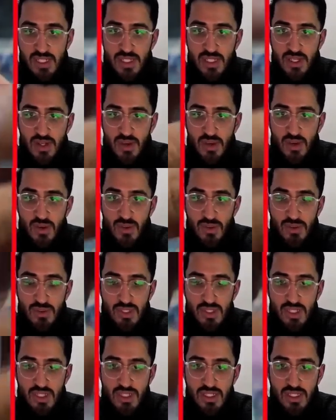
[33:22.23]
Fidough,
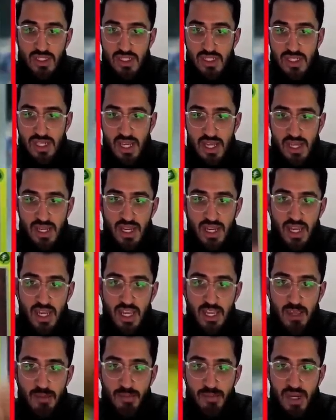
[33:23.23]

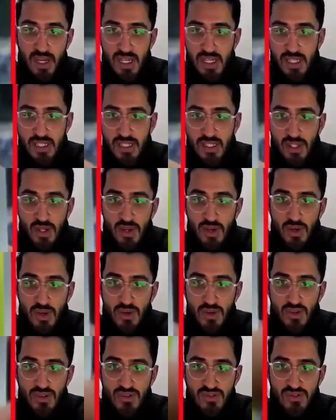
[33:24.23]
Dedenne,
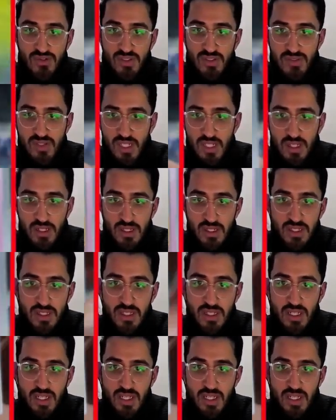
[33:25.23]
Pineco, Vivillon,